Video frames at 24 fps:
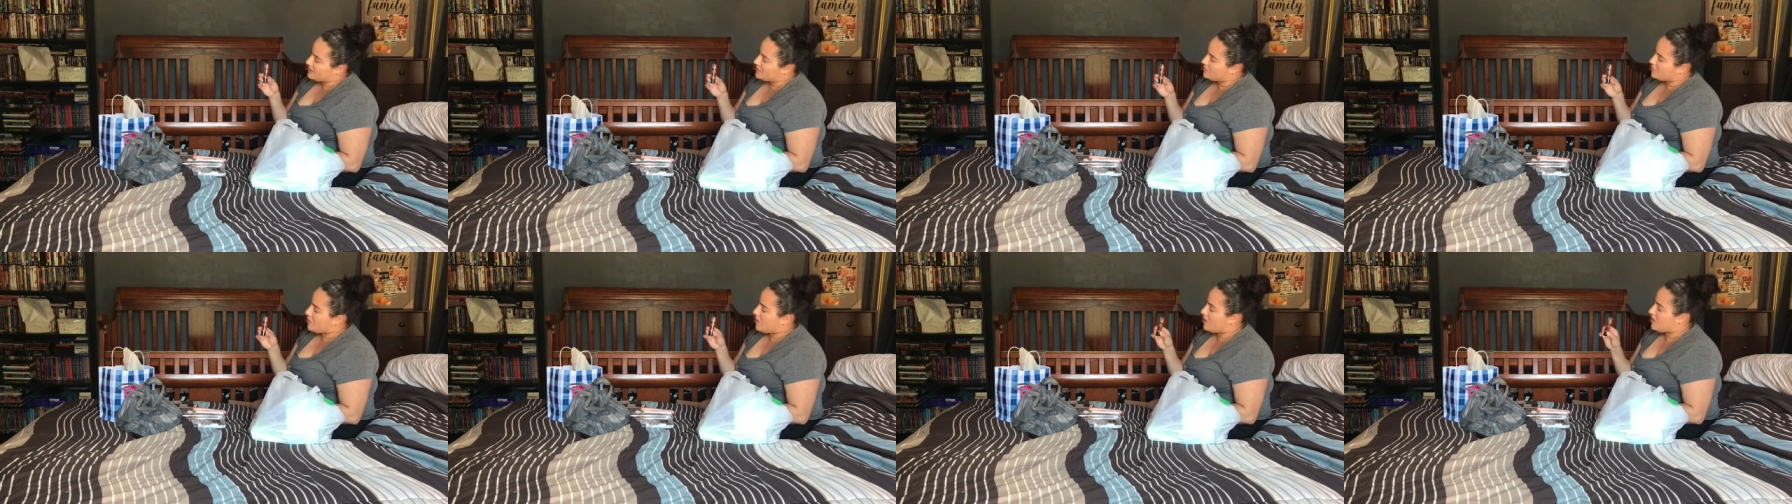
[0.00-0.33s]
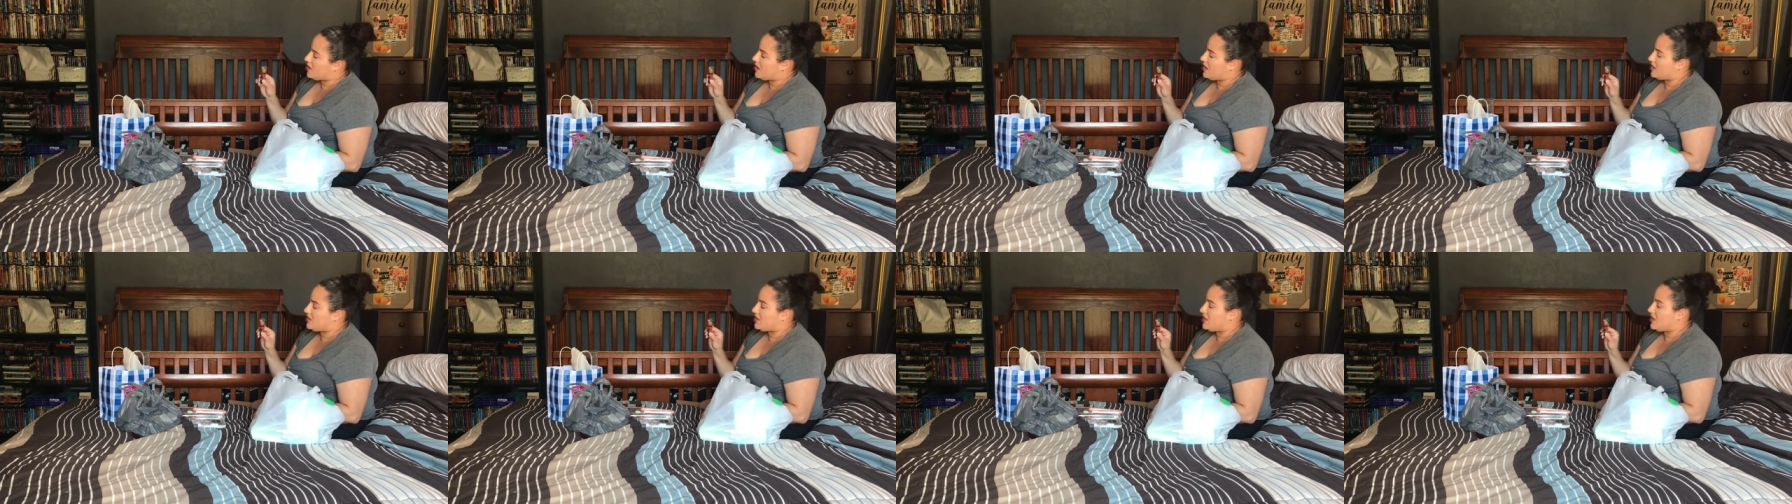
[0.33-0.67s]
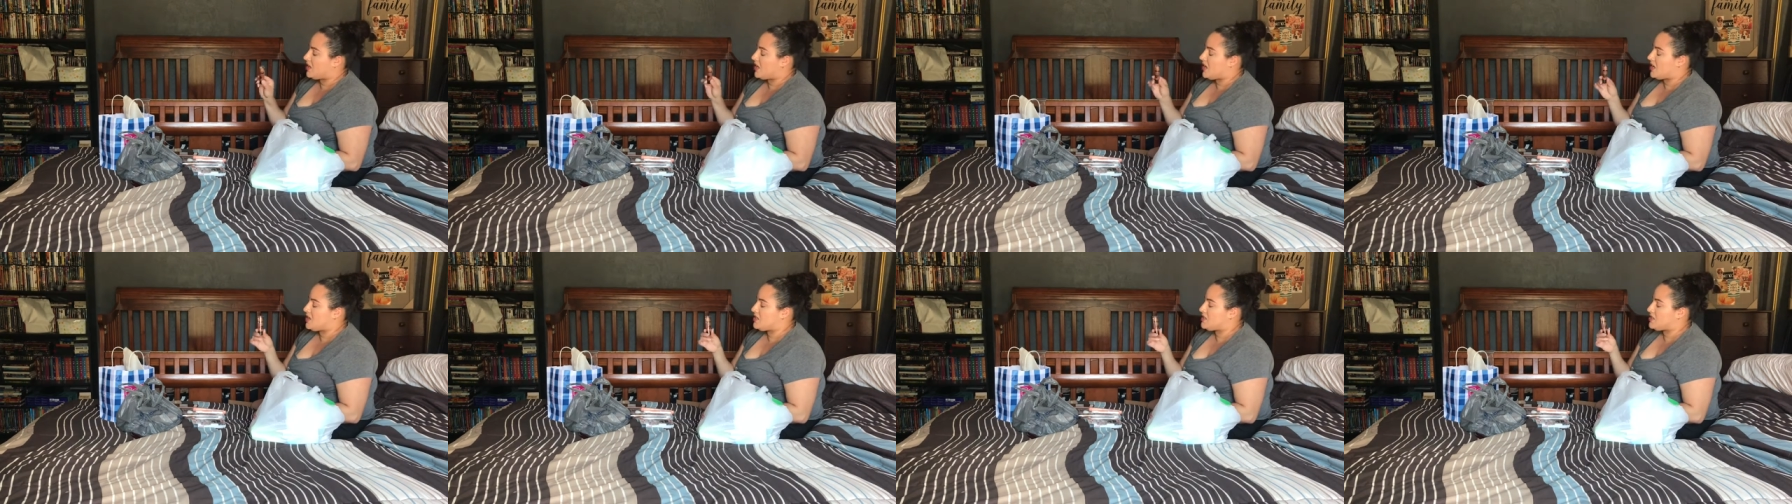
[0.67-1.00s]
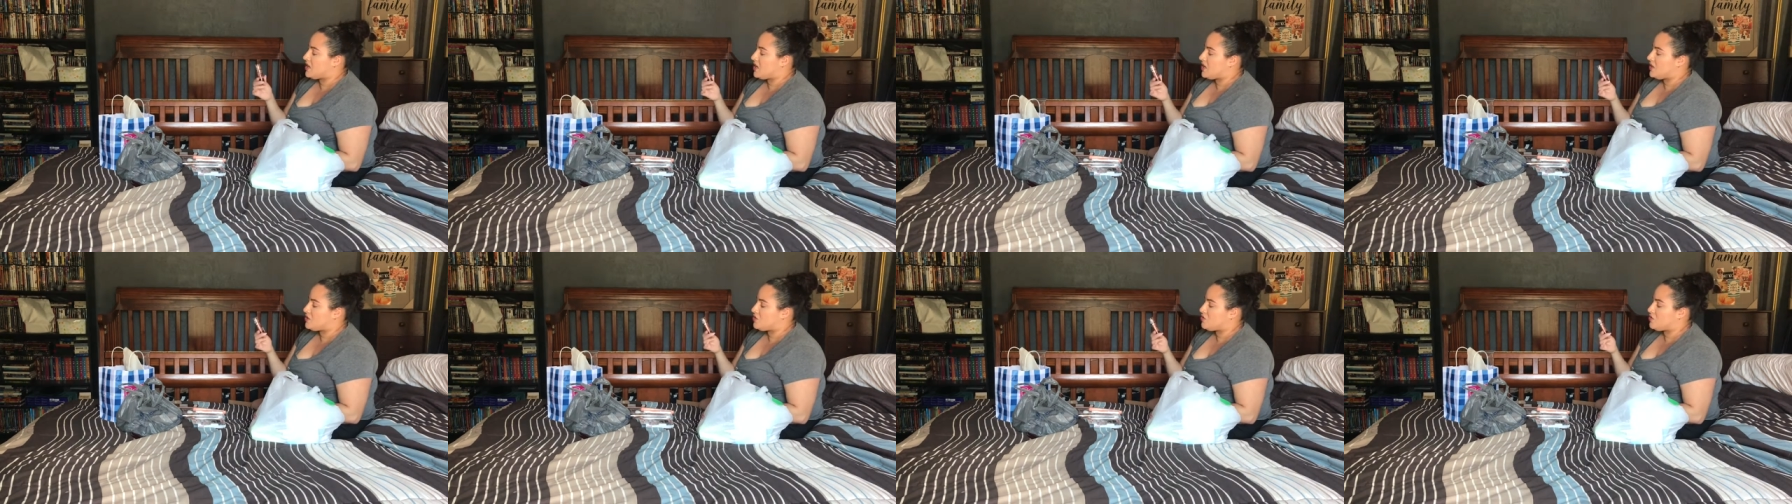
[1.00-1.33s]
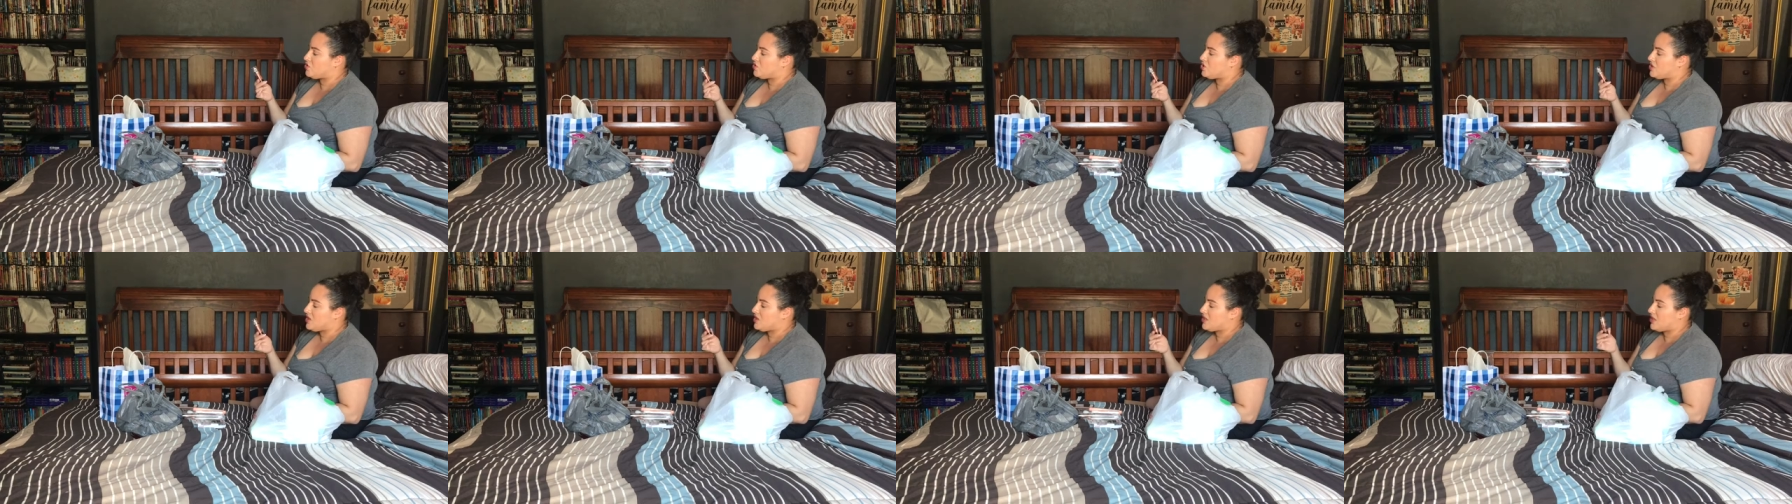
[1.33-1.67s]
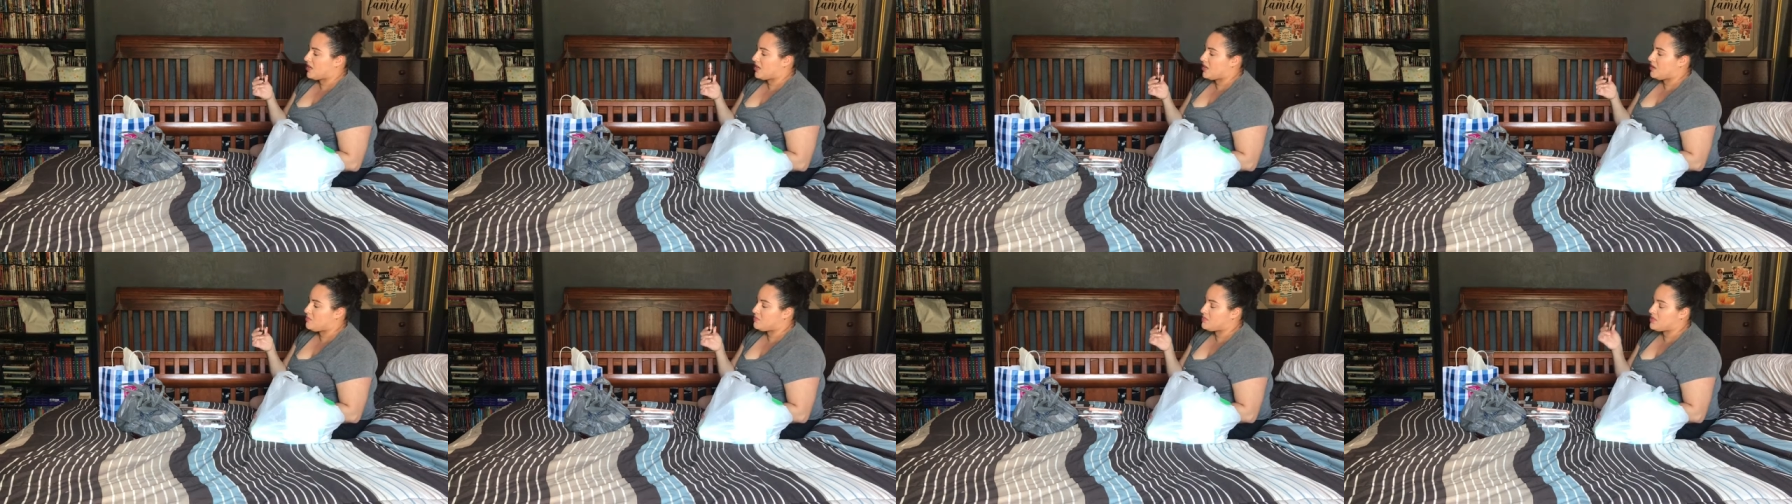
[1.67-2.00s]
This is probably like the lightest contour shade
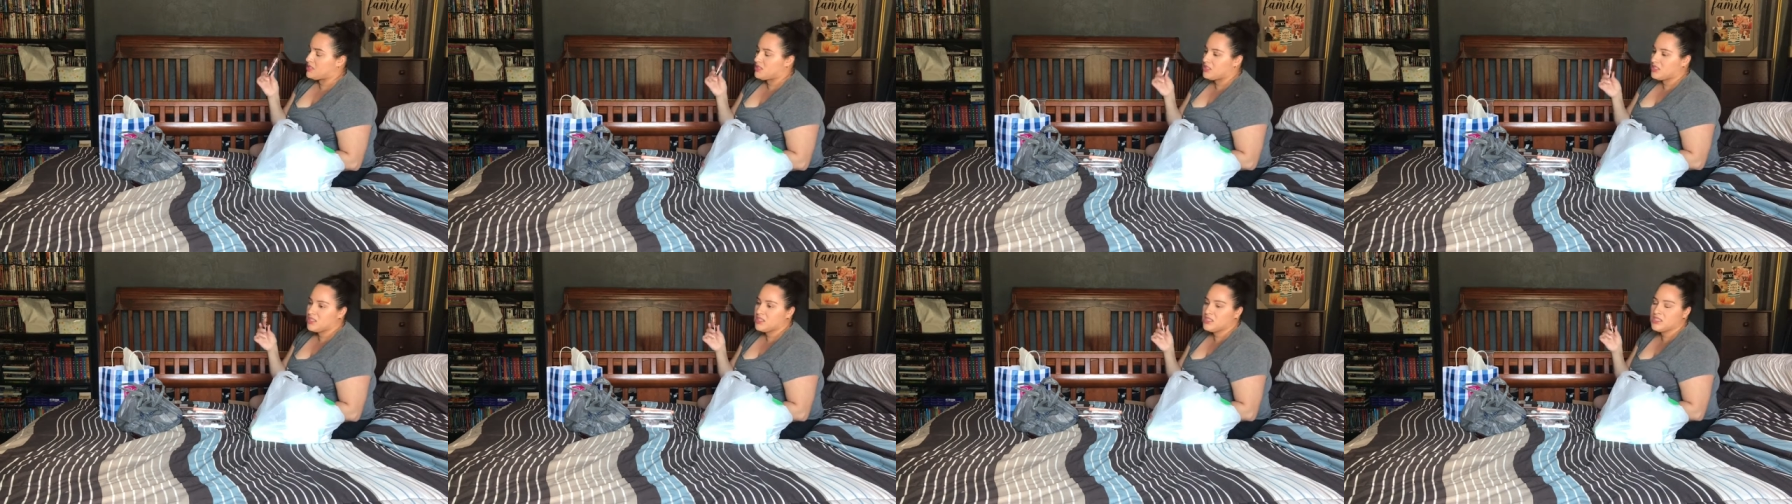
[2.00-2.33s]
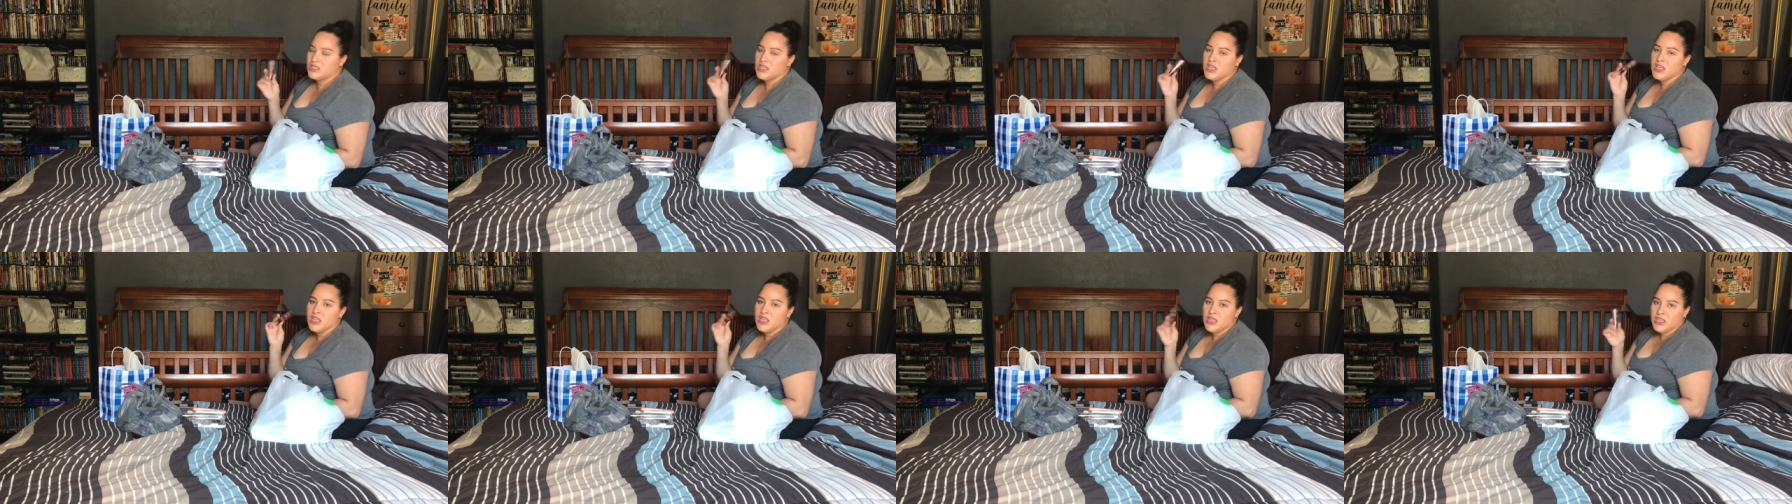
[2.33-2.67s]
that comes in this.